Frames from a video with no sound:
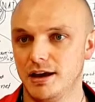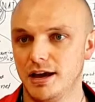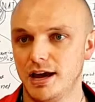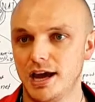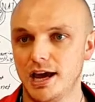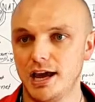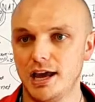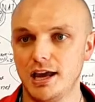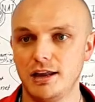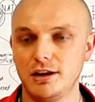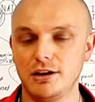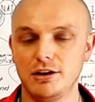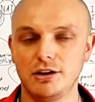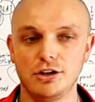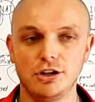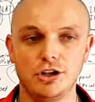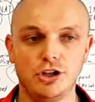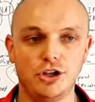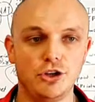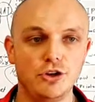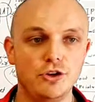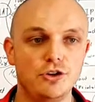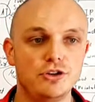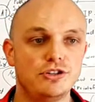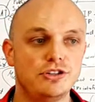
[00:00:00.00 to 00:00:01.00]
and
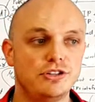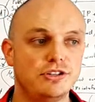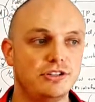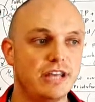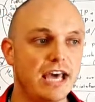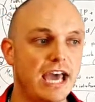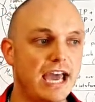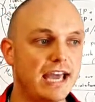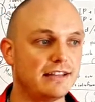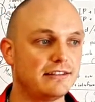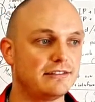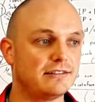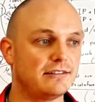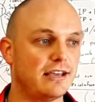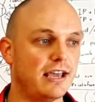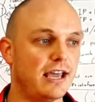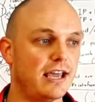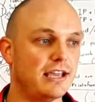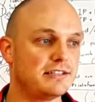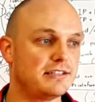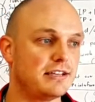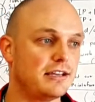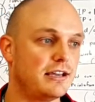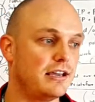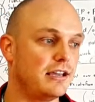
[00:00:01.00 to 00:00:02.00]
use that
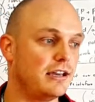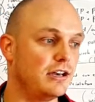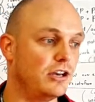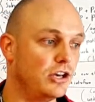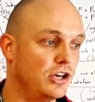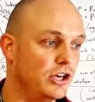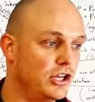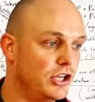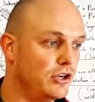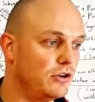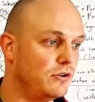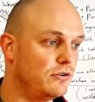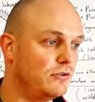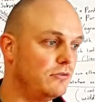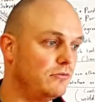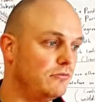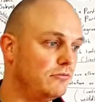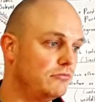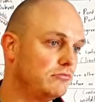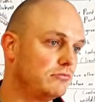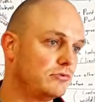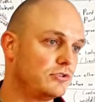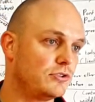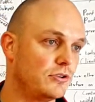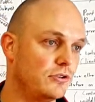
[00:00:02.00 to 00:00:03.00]
as a new
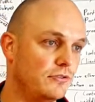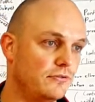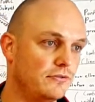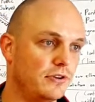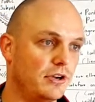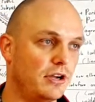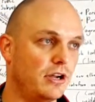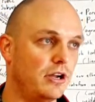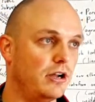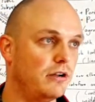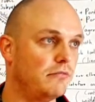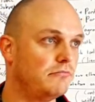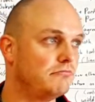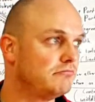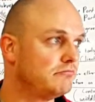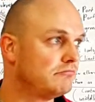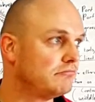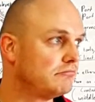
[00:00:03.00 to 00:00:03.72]
sort of